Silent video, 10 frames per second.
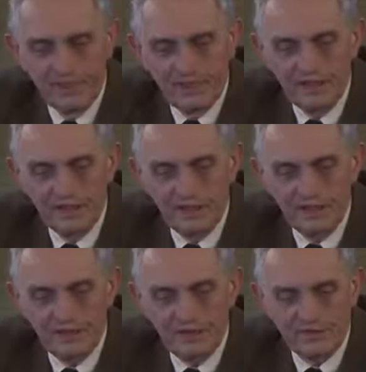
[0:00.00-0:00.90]
in
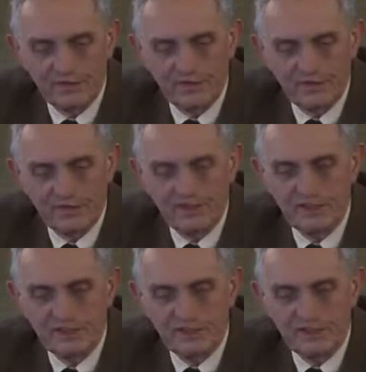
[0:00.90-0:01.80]
Article
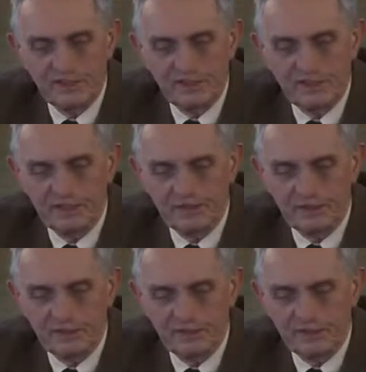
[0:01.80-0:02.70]
16 of the Treaty of
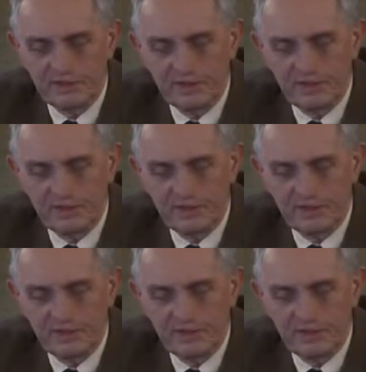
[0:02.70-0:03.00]
Stability,